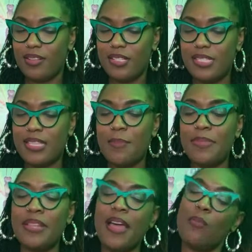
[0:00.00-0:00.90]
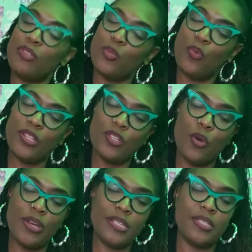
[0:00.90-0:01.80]
Something that was once
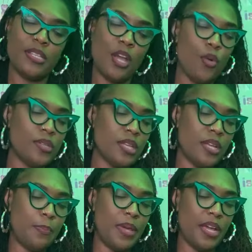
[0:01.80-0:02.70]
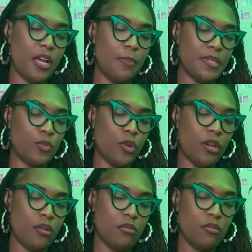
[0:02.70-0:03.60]
going slow is going to pick up as
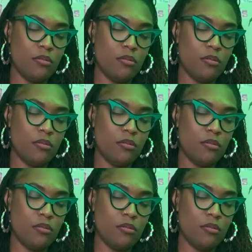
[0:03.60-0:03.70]
well.